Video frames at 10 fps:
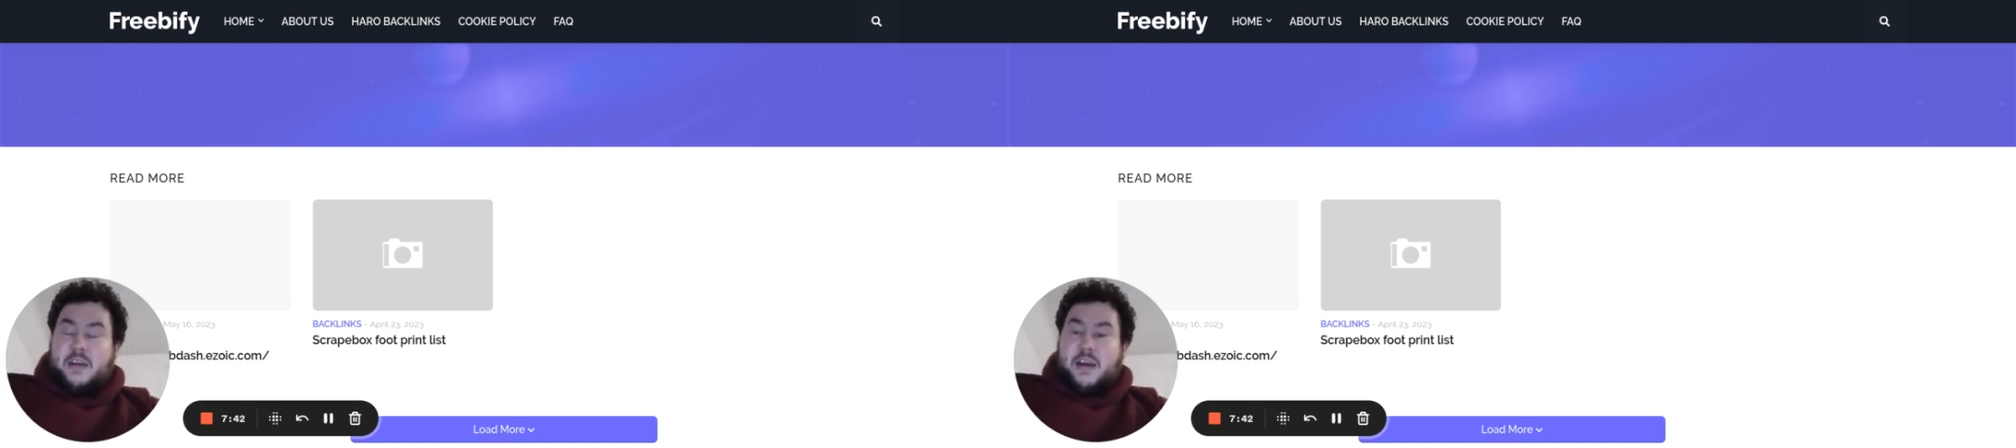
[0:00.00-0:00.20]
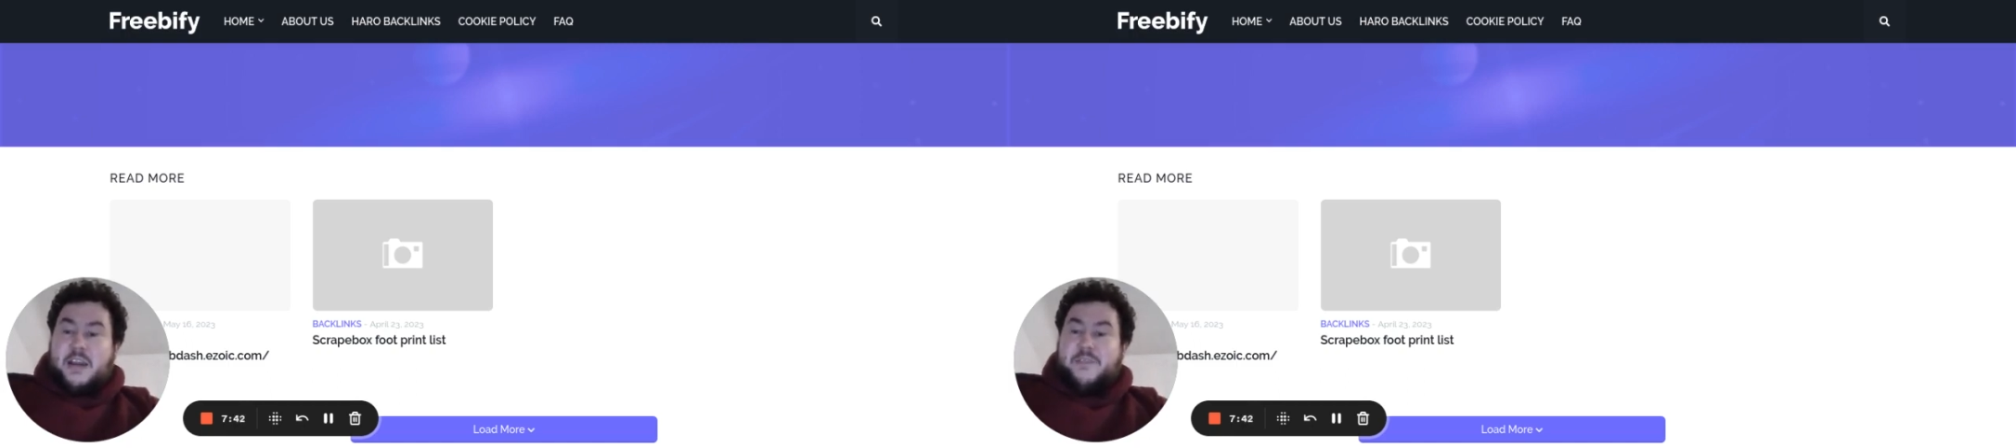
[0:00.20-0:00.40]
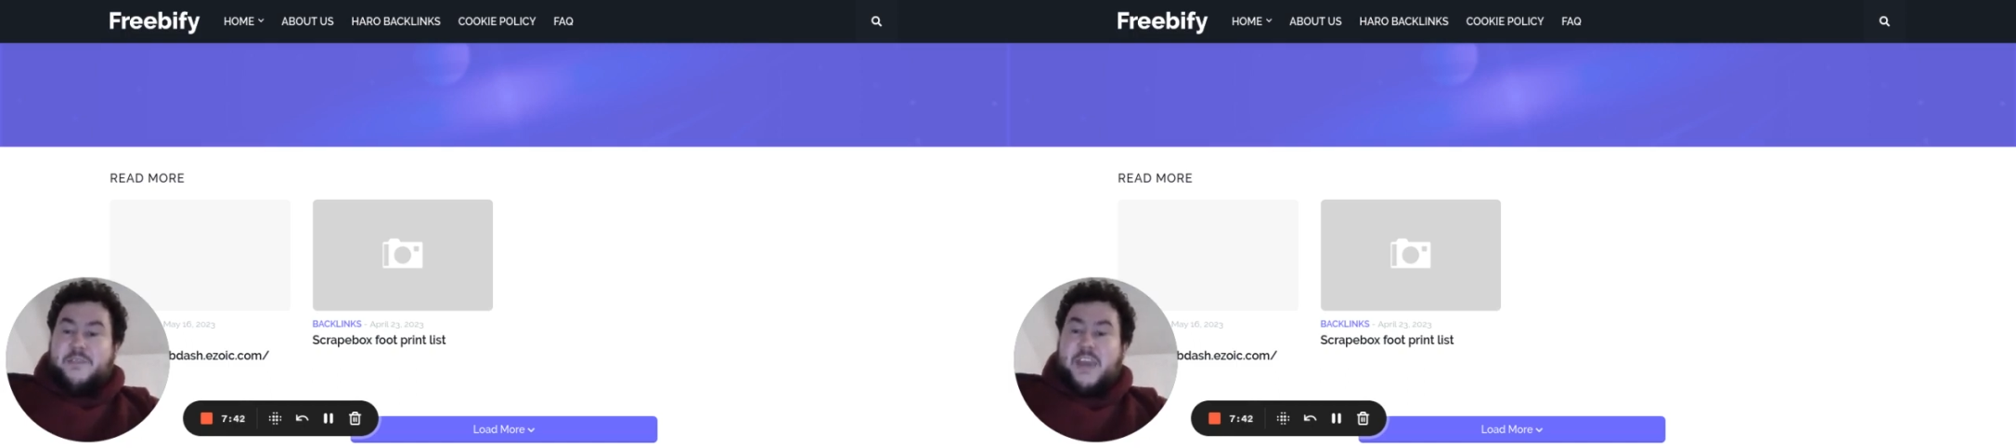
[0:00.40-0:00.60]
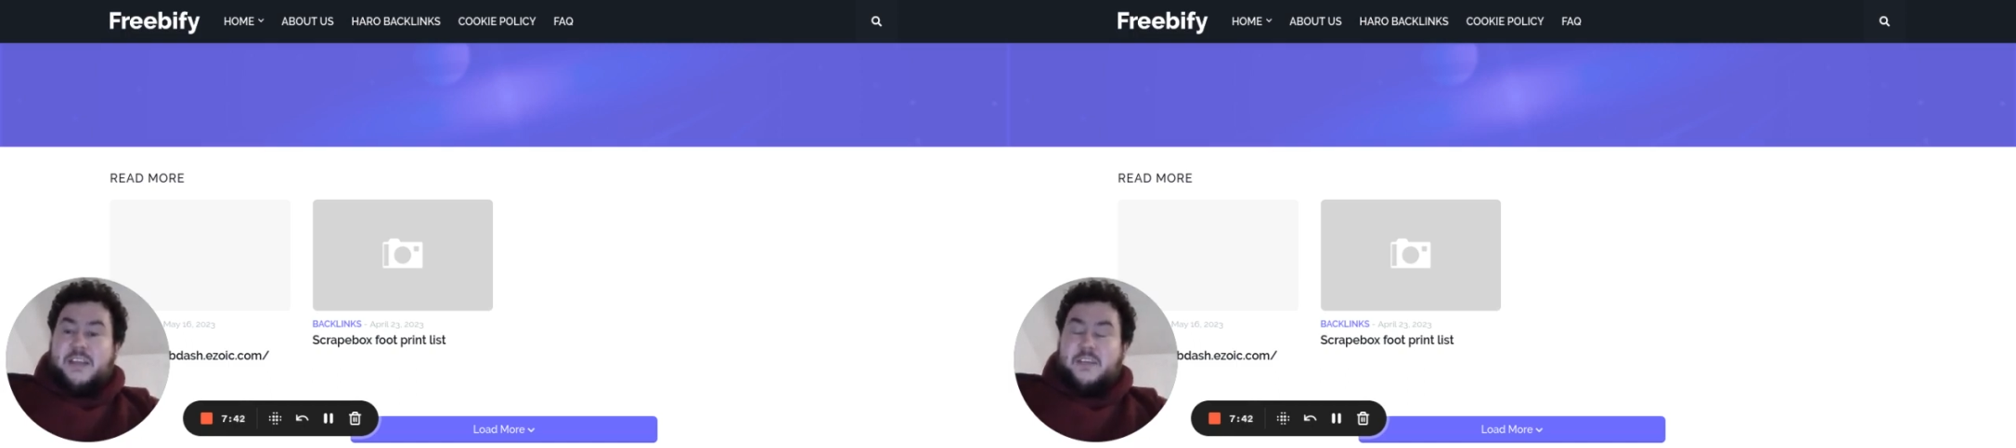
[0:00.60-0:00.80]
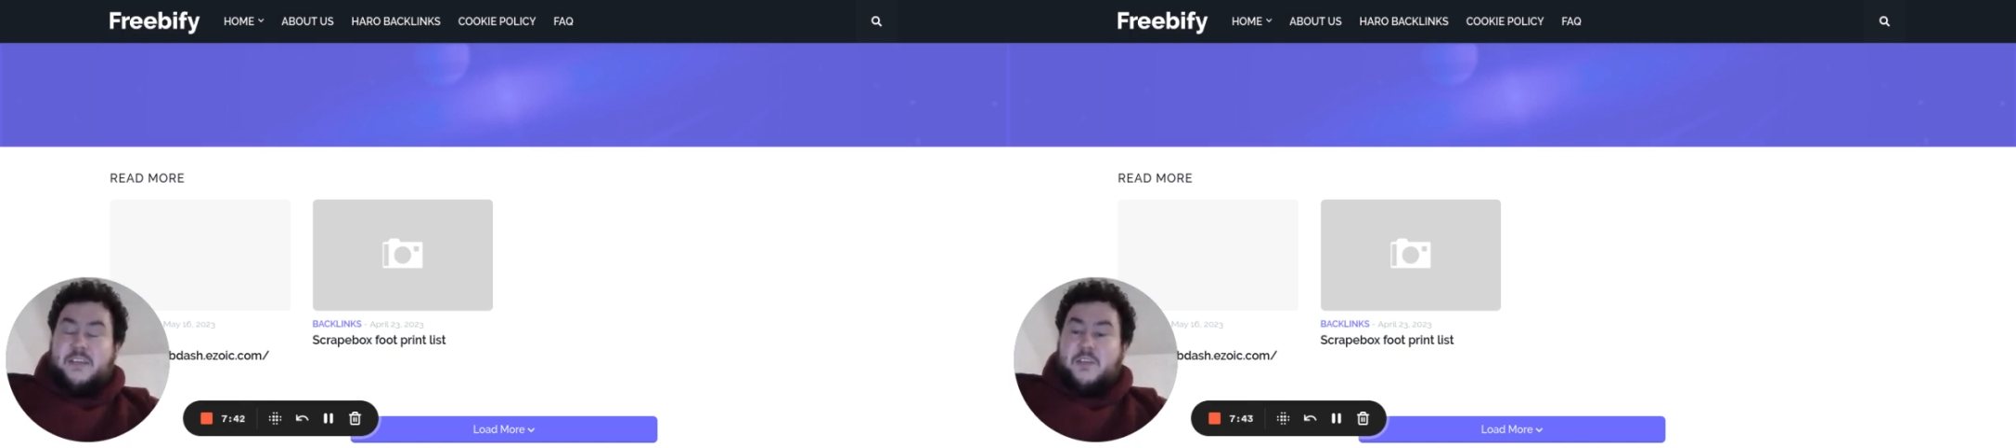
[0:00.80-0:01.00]

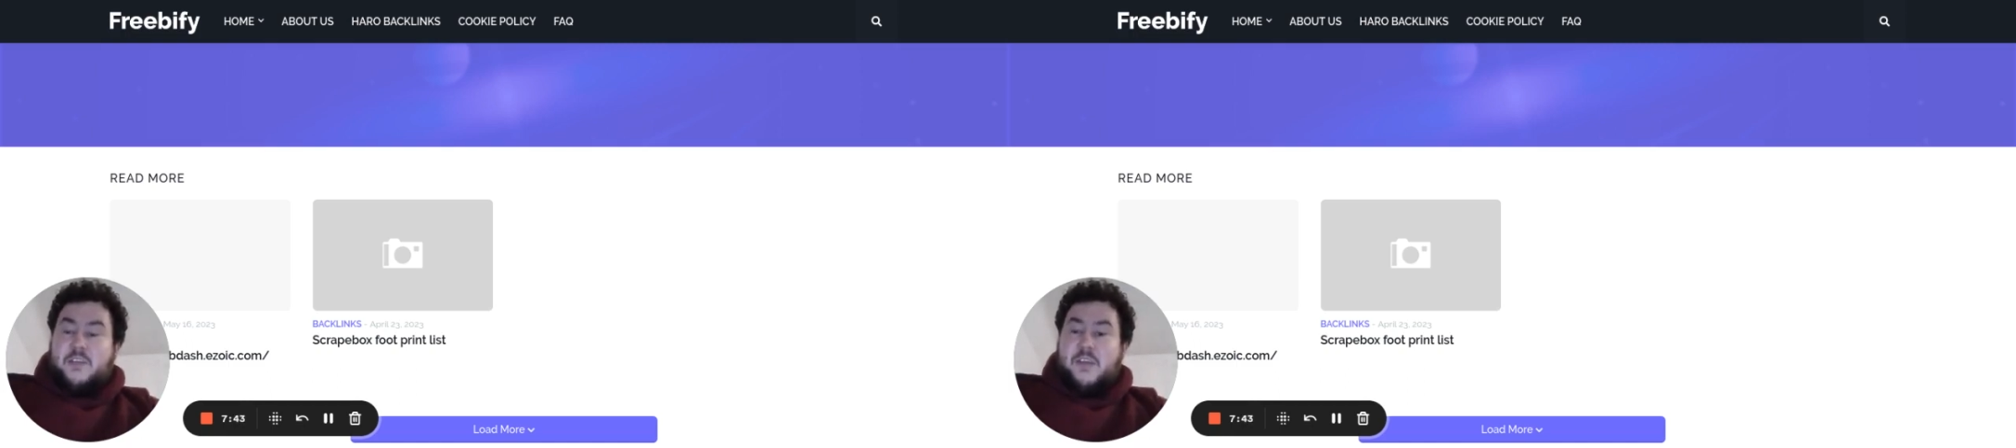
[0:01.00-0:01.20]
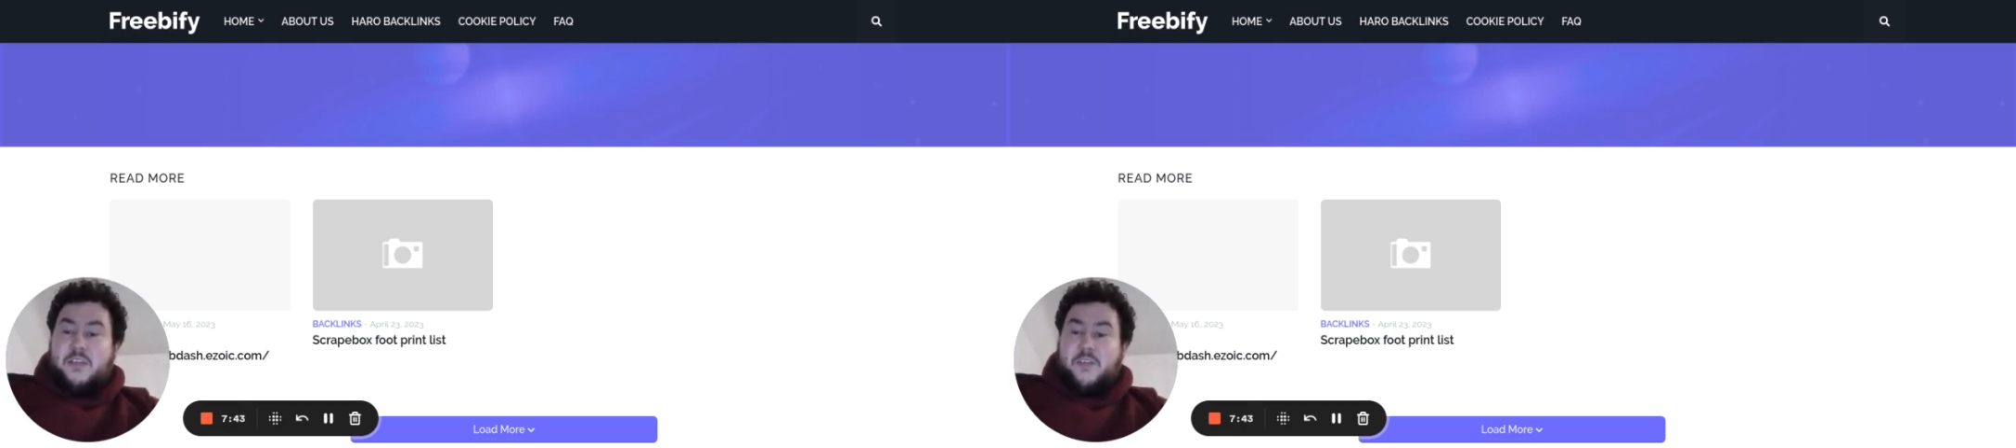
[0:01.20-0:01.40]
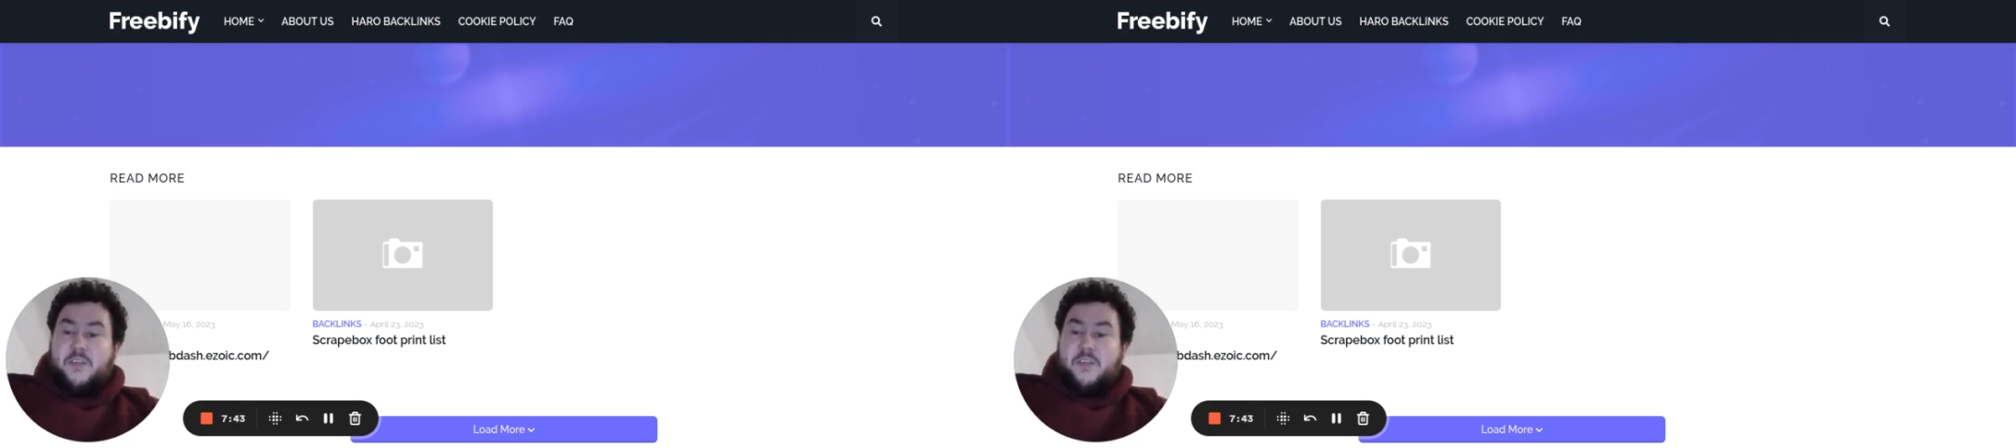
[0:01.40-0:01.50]
ineffective to do these sort